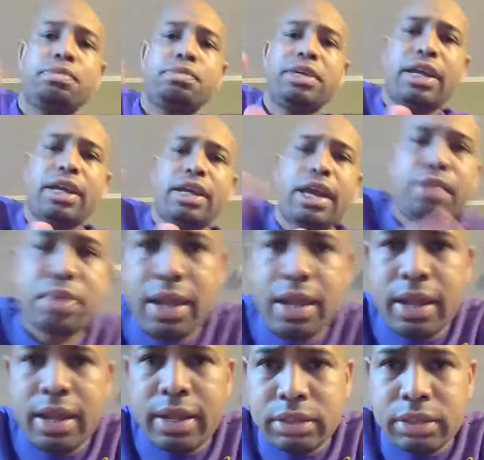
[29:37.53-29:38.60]
Game
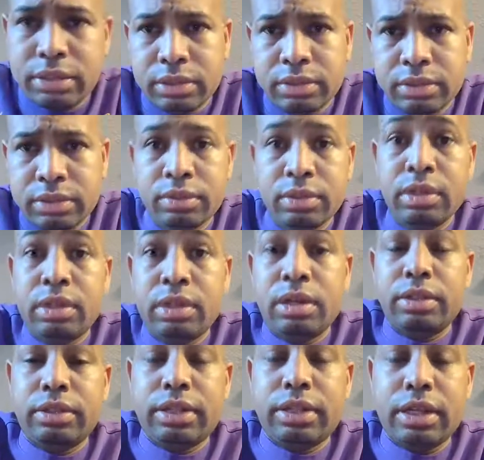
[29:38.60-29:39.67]
Pass.
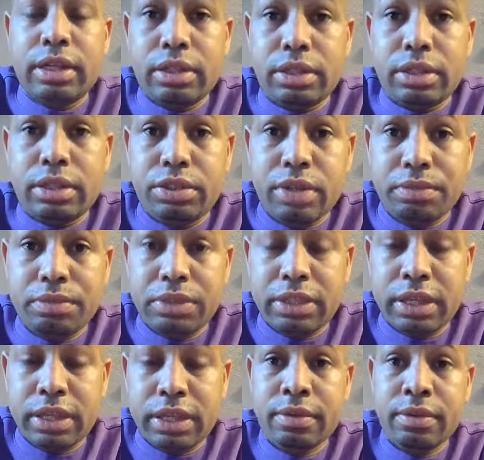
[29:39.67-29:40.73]
You know what I'm
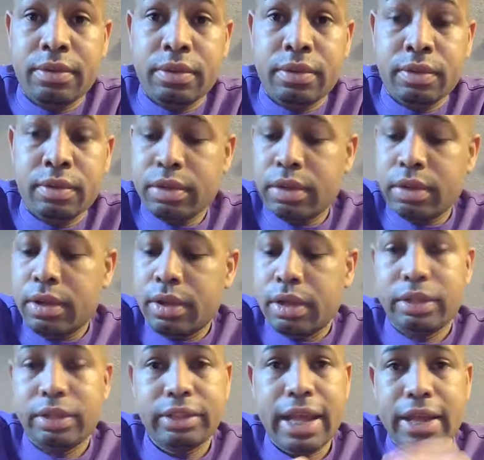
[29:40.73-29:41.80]
saying?
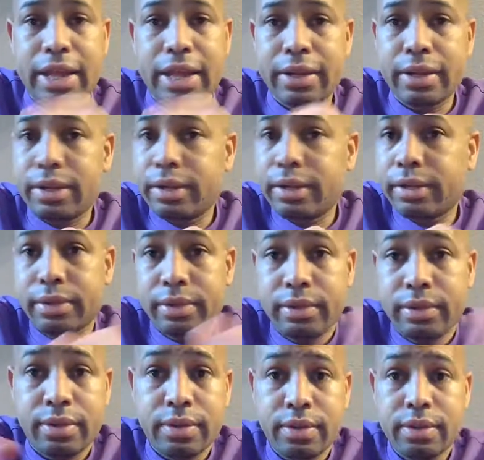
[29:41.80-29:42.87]
That
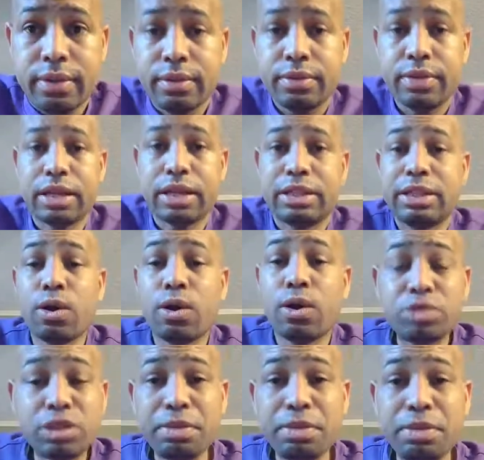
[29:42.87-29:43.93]
you got the
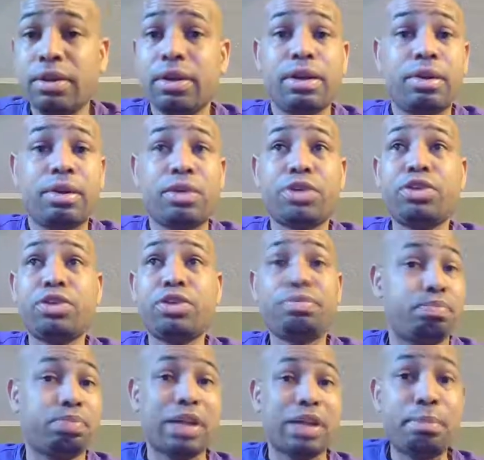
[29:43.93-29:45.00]
Ultimate where you can
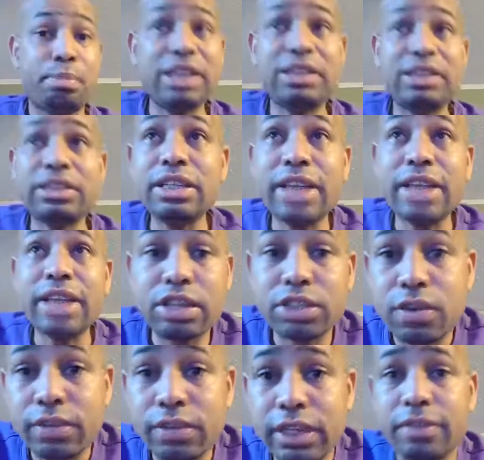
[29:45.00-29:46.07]
play PC games
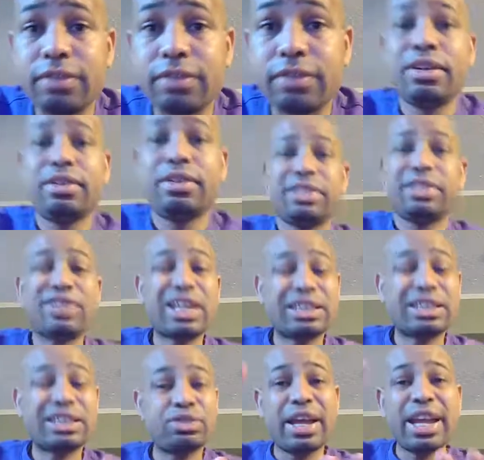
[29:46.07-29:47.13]
on it. So that's
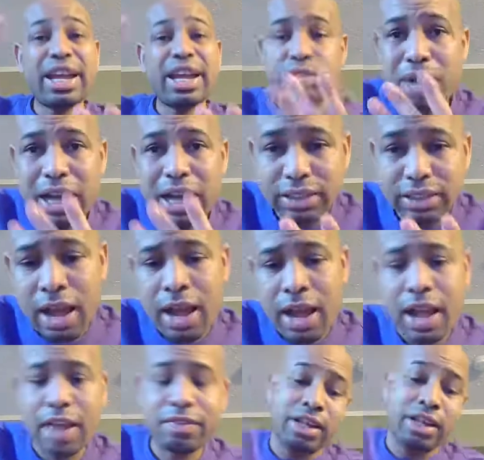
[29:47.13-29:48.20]
your Xbox Live,
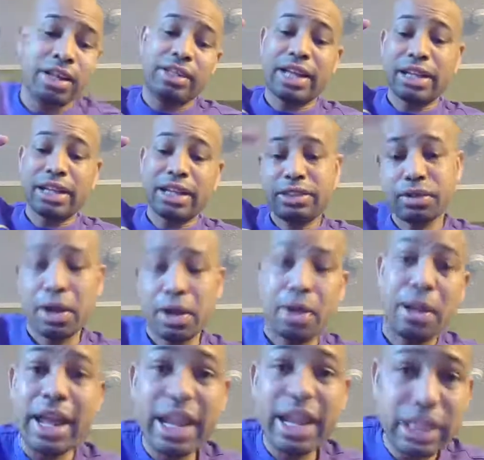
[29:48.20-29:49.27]
that's your
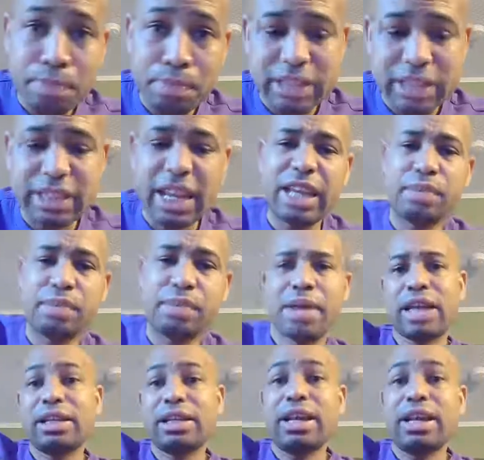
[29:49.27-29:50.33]
Xbox Game Pass,
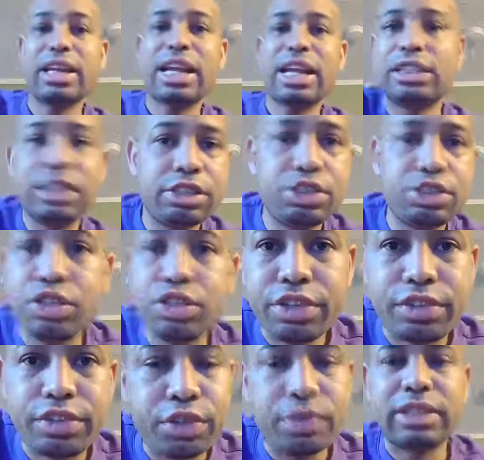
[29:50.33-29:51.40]
and that's in
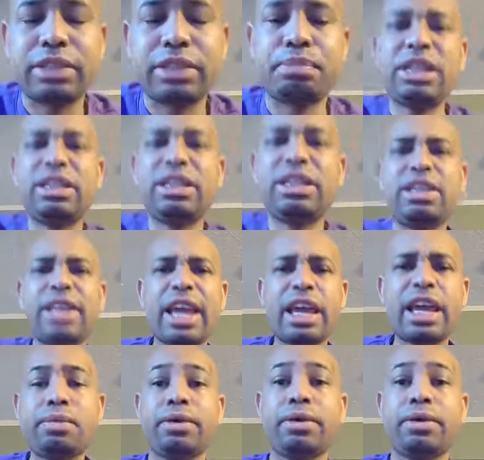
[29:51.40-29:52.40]
you into PC gaming.